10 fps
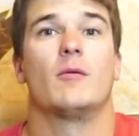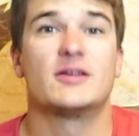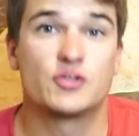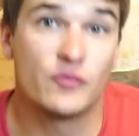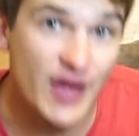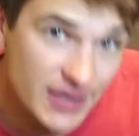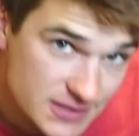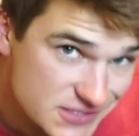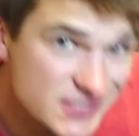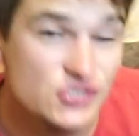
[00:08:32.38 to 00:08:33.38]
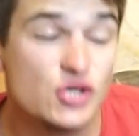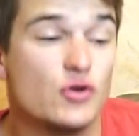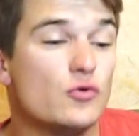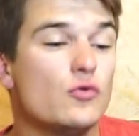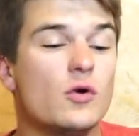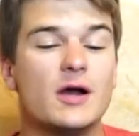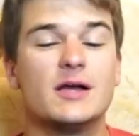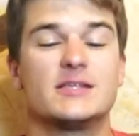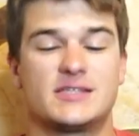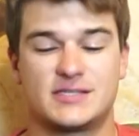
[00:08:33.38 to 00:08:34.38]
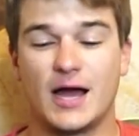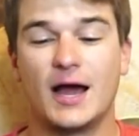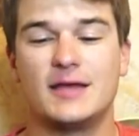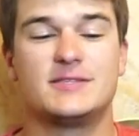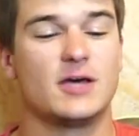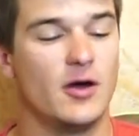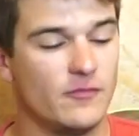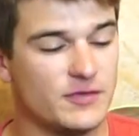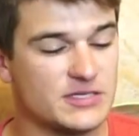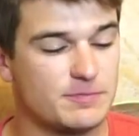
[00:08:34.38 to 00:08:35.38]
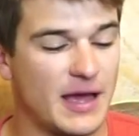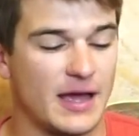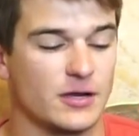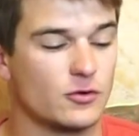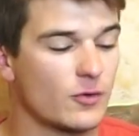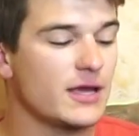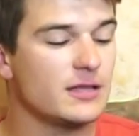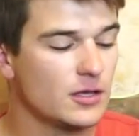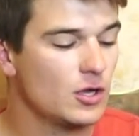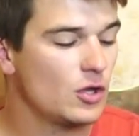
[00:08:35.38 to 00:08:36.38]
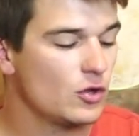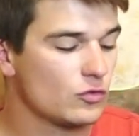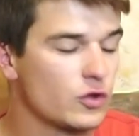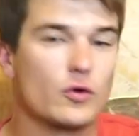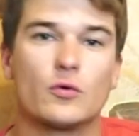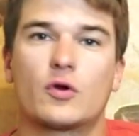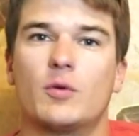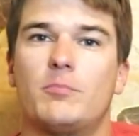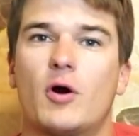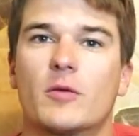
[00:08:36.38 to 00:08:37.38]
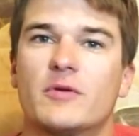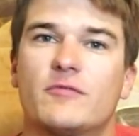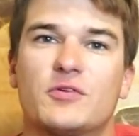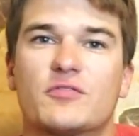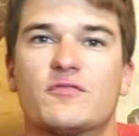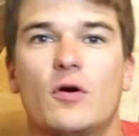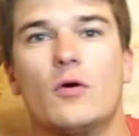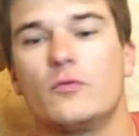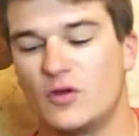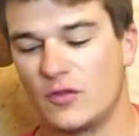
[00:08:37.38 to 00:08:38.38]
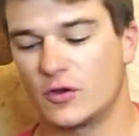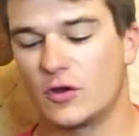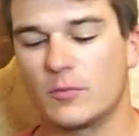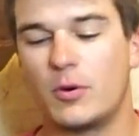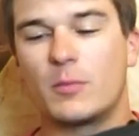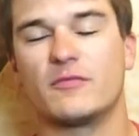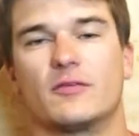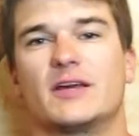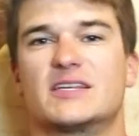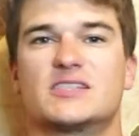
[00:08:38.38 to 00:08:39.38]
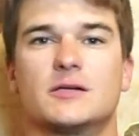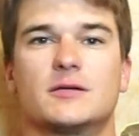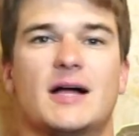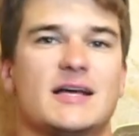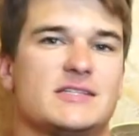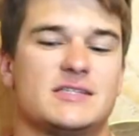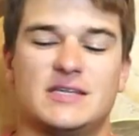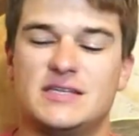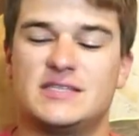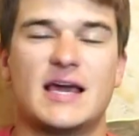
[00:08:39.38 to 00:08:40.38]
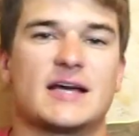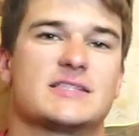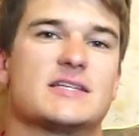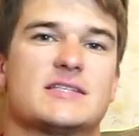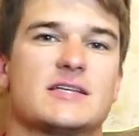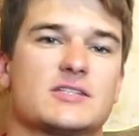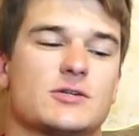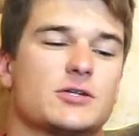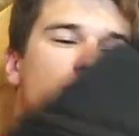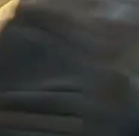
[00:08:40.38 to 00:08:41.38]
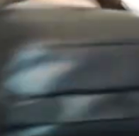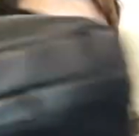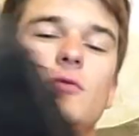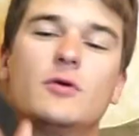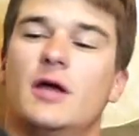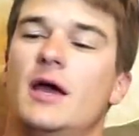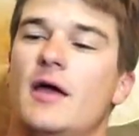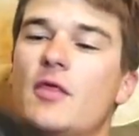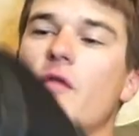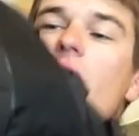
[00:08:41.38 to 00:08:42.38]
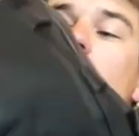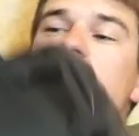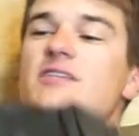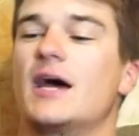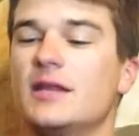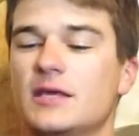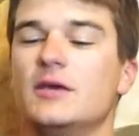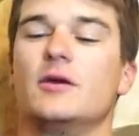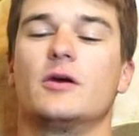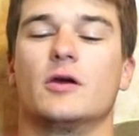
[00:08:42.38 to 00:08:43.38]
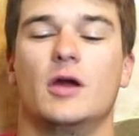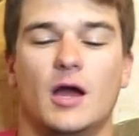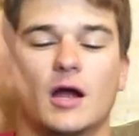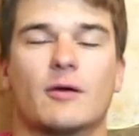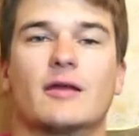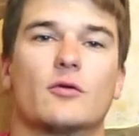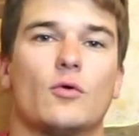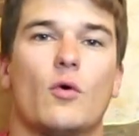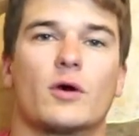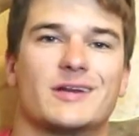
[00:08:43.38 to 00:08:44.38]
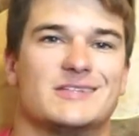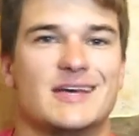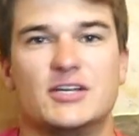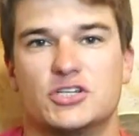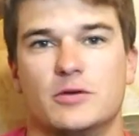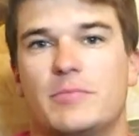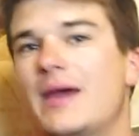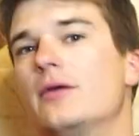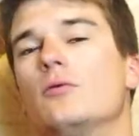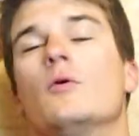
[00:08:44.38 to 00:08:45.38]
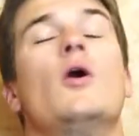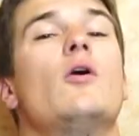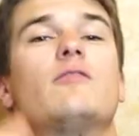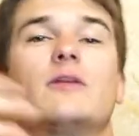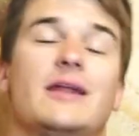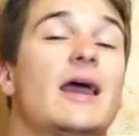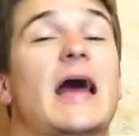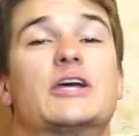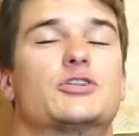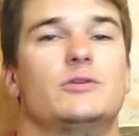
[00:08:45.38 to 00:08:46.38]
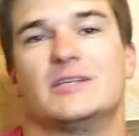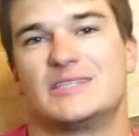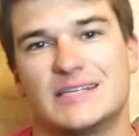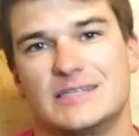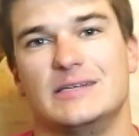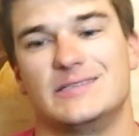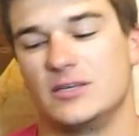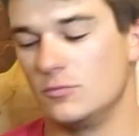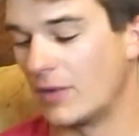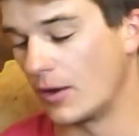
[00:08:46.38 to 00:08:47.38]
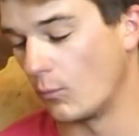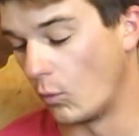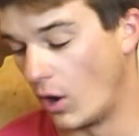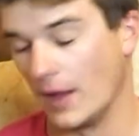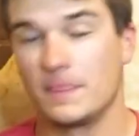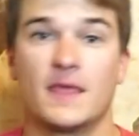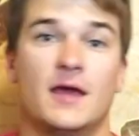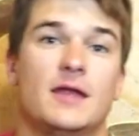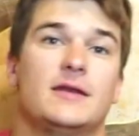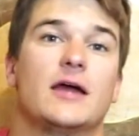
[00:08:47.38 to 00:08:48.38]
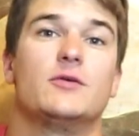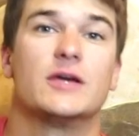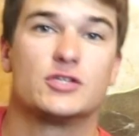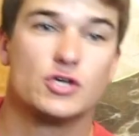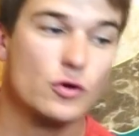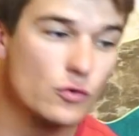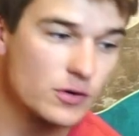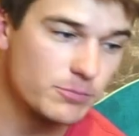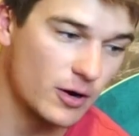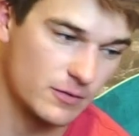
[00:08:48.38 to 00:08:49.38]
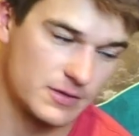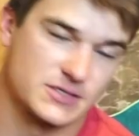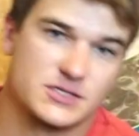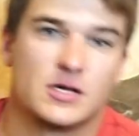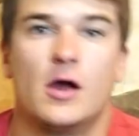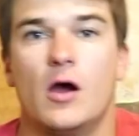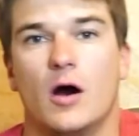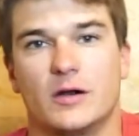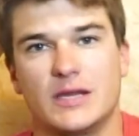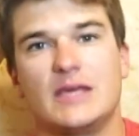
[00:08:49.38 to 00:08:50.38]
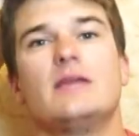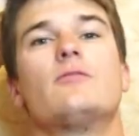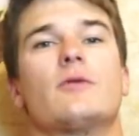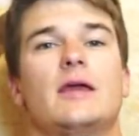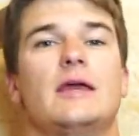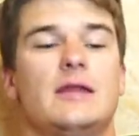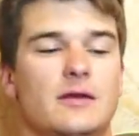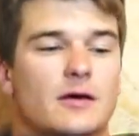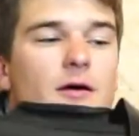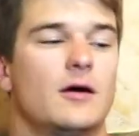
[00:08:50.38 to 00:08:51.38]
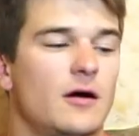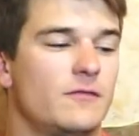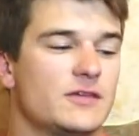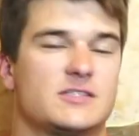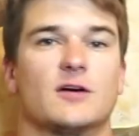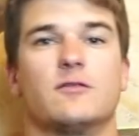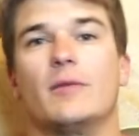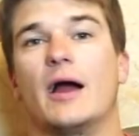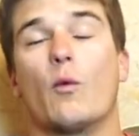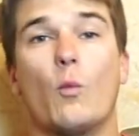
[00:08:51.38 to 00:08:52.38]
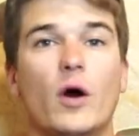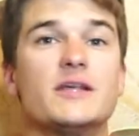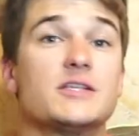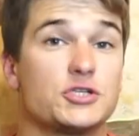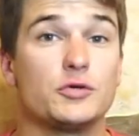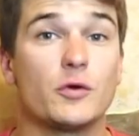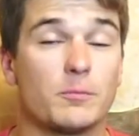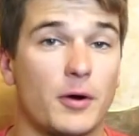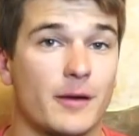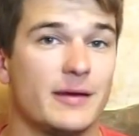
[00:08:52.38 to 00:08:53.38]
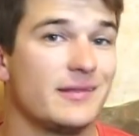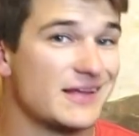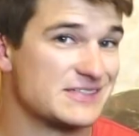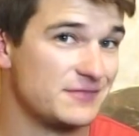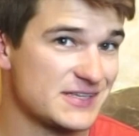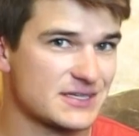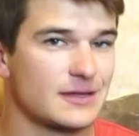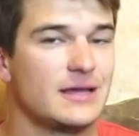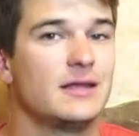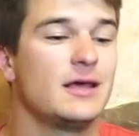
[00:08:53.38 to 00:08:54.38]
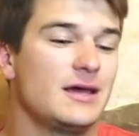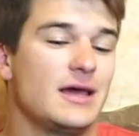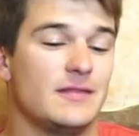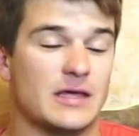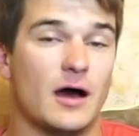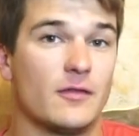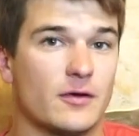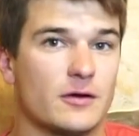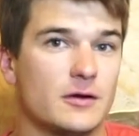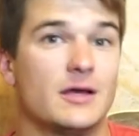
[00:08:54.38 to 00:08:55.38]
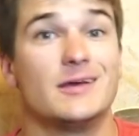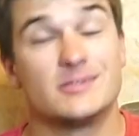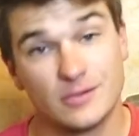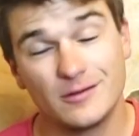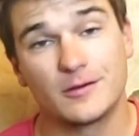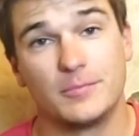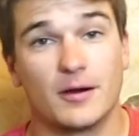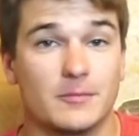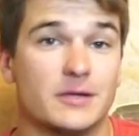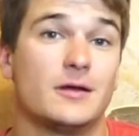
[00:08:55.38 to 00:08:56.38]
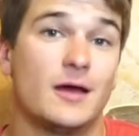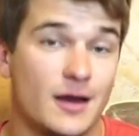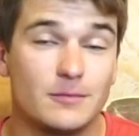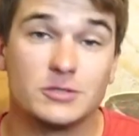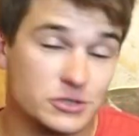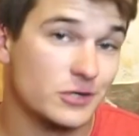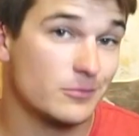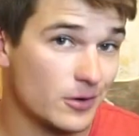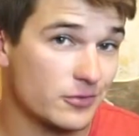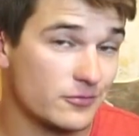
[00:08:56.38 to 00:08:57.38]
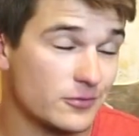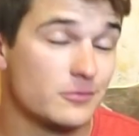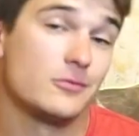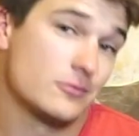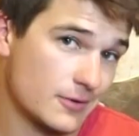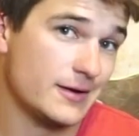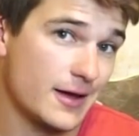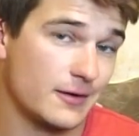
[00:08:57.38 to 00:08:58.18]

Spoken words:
right, so that is the two sides of this bag. Great little compartment for your phone, another good compartment for like sunglasses, easy access things during travel. And then on the other side here, great little organization panel for any extra necessities that you might want. Now you get two compartments on either end of this duffel bag. One is a shoe compartment that's ventilated, and the other is another compartment, and I'm gonna show you both of them right now.